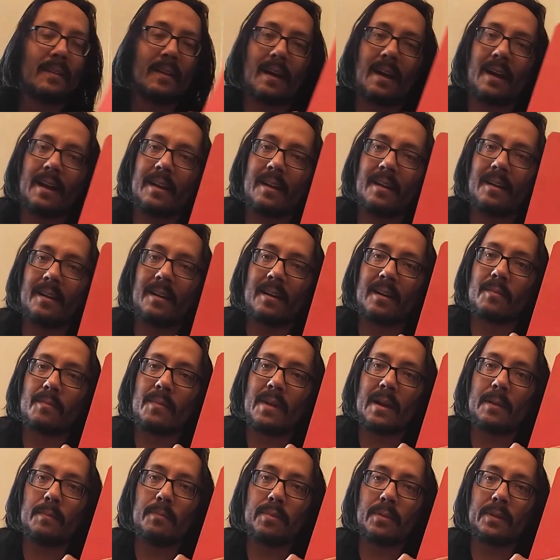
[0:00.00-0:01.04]
I hug
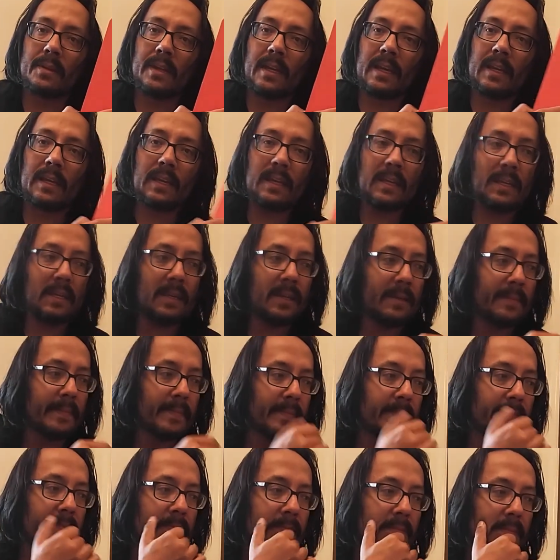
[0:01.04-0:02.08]
my blankie.
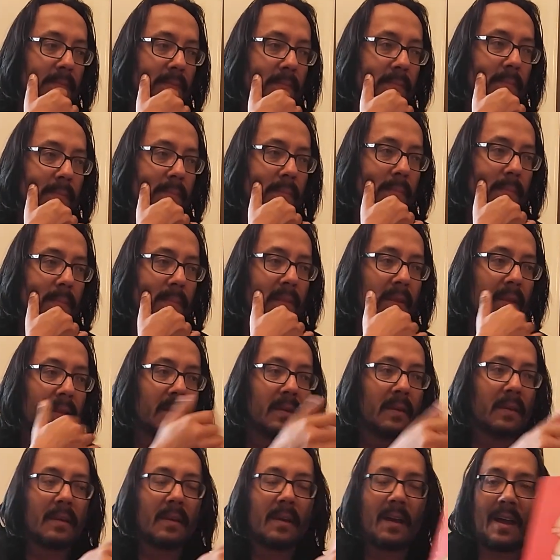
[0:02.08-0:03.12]

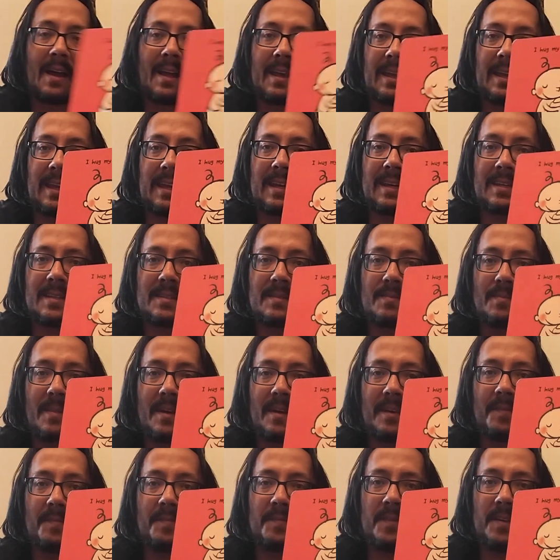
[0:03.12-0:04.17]
I kiss
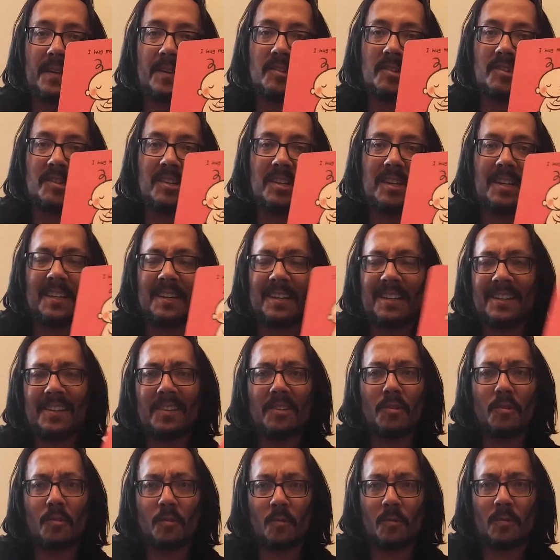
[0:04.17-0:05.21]
my fishy.
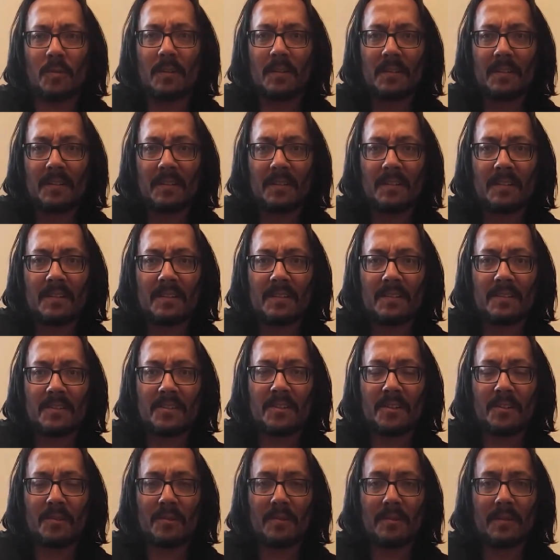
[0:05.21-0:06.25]
Ew.
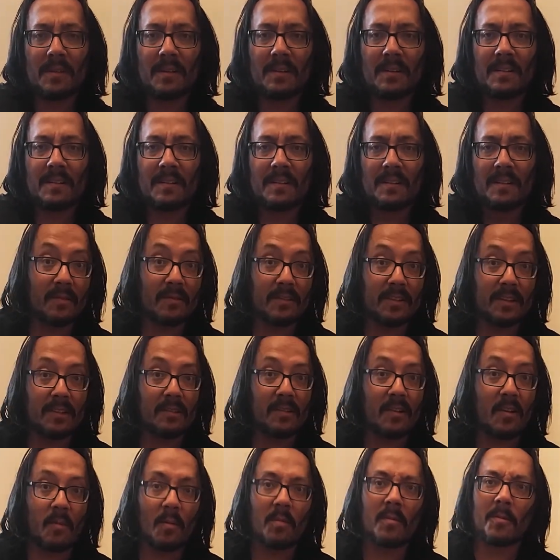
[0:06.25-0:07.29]
Dude, do you
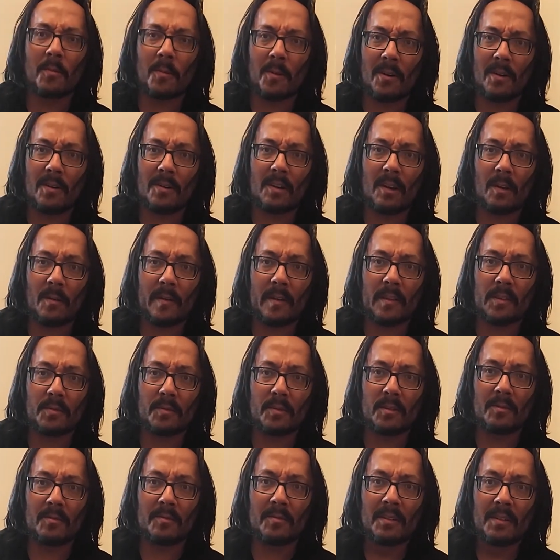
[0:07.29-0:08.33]
know what we're all going
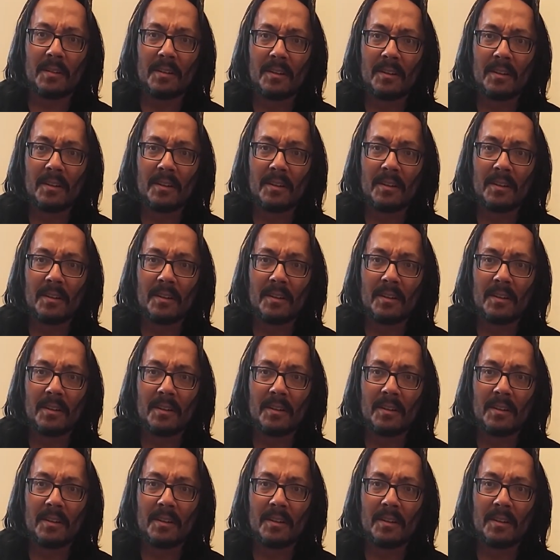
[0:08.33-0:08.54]
through?